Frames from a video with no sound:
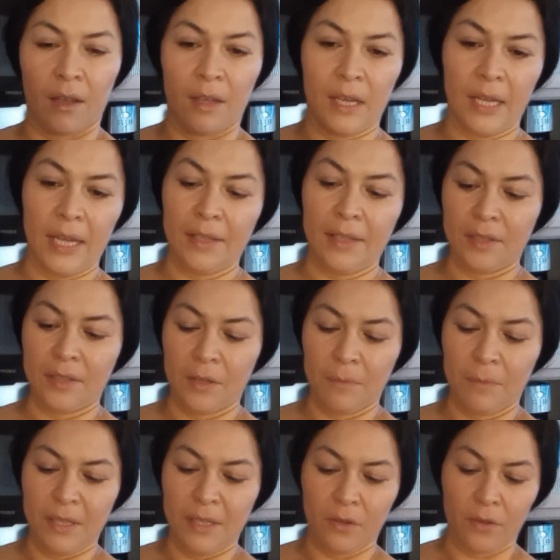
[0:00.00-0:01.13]
It could
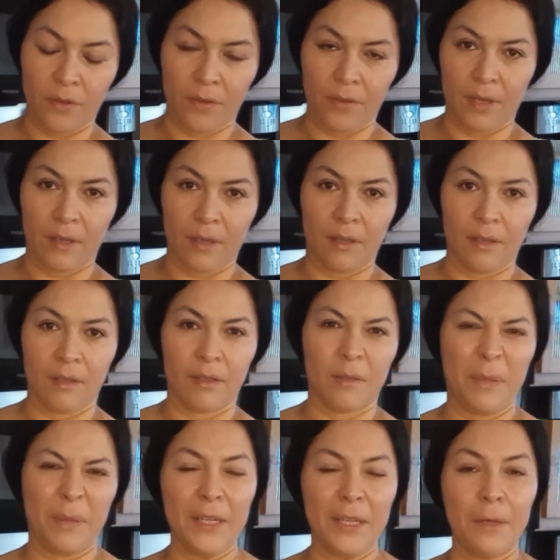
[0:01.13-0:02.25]
be a little thick. It's
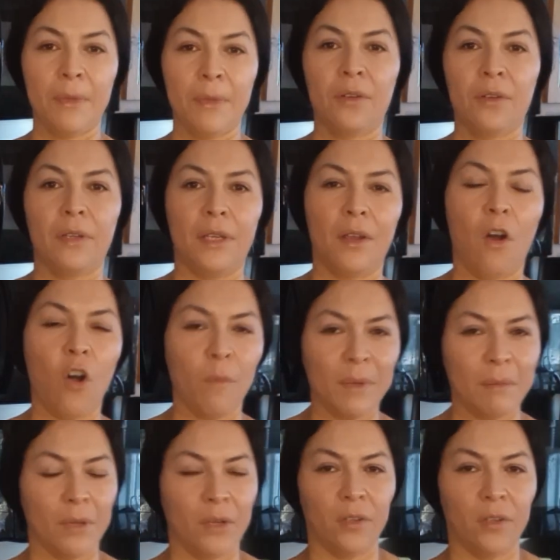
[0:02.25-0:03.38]
peanut buttery,
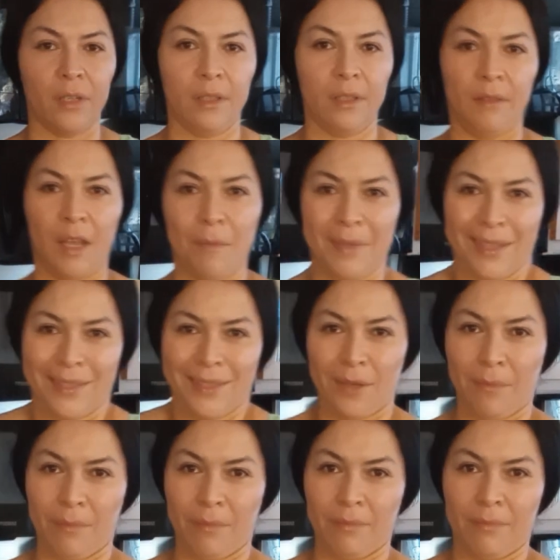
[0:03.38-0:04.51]
almond buttery. I mean, it's
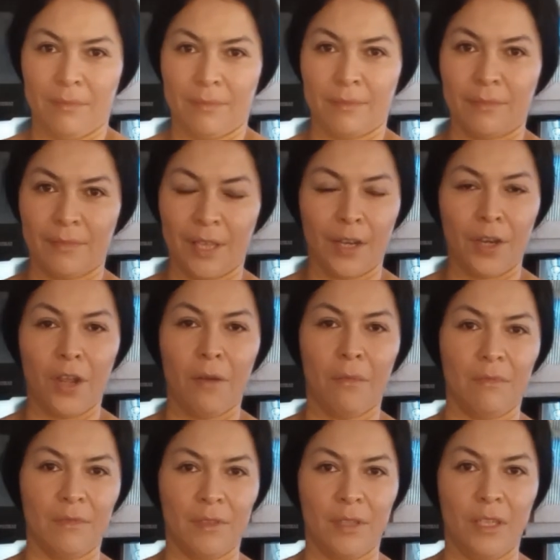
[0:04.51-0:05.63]
a, a nut
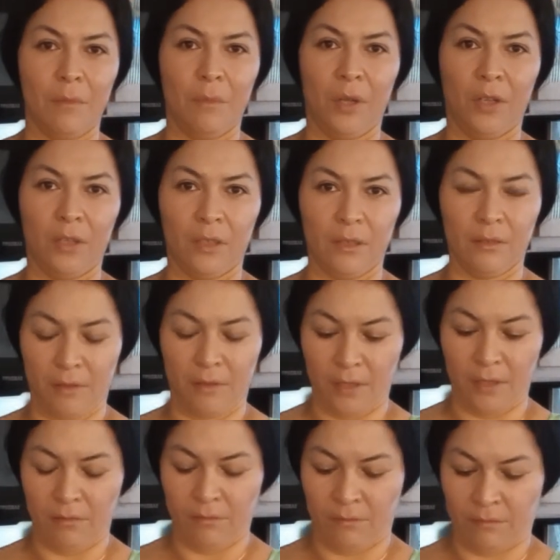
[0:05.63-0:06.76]
seed butter, you
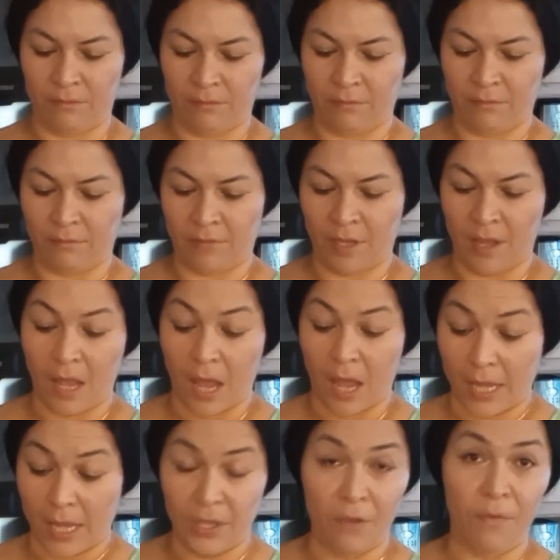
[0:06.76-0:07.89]
know?
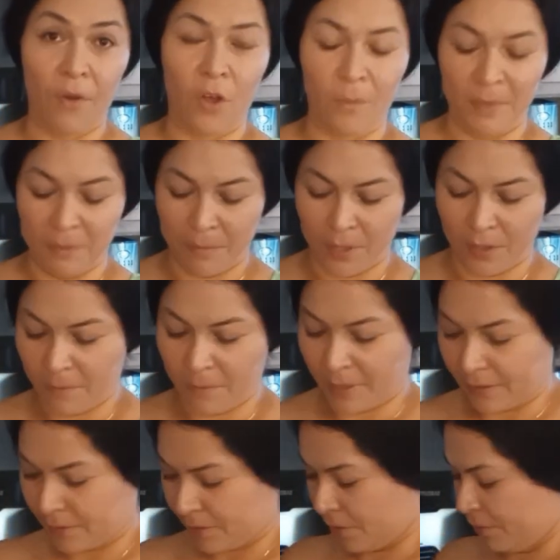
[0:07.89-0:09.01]
I love almond butter
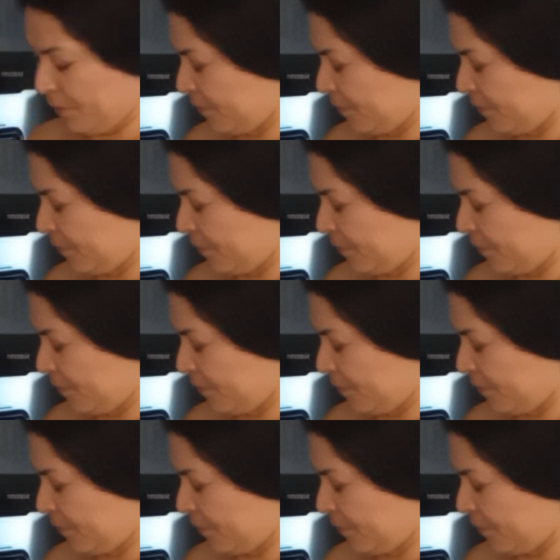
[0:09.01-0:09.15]
myself.